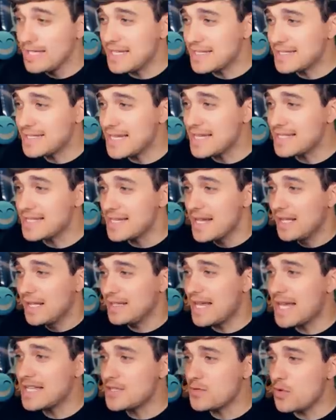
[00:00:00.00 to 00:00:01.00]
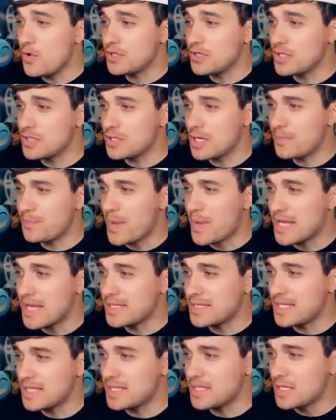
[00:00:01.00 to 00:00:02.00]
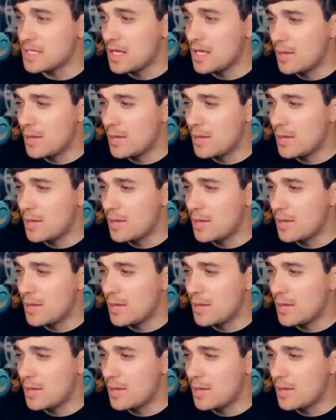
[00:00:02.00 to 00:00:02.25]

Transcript: yes, yes, let's walk straight past this